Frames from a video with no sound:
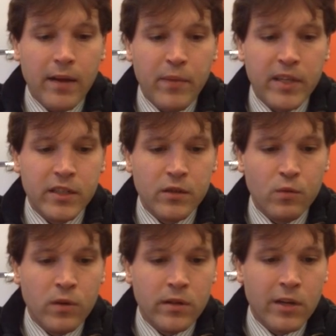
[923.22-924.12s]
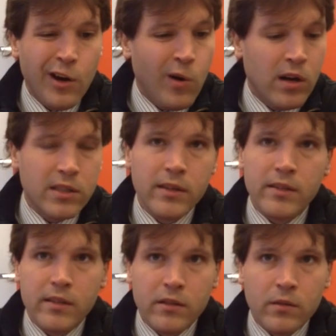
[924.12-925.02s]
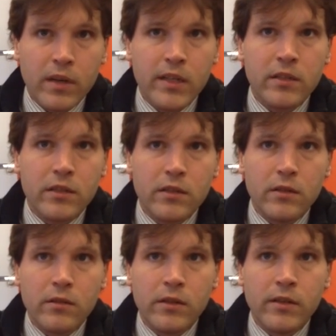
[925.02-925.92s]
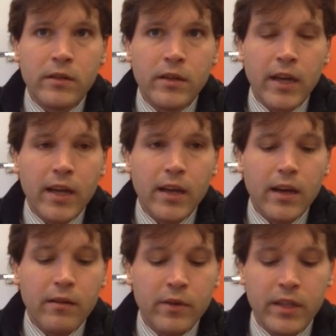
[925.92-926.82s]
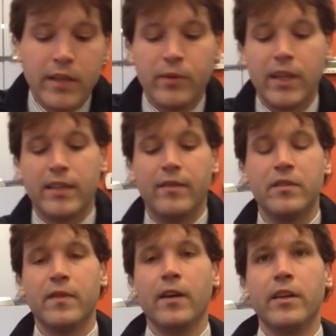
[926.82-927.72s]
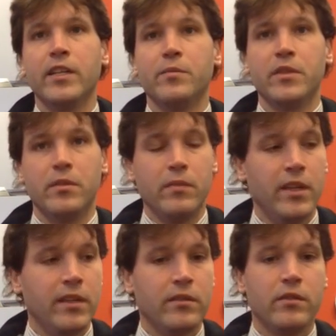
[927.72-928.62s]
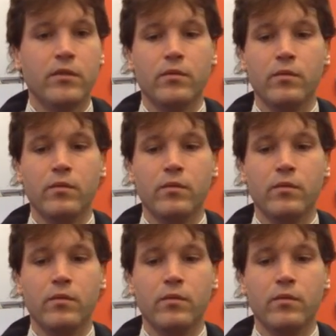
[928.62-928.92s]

I mentioned the word co-author, I think, twice earlier. Really, we like to have this validation meeting to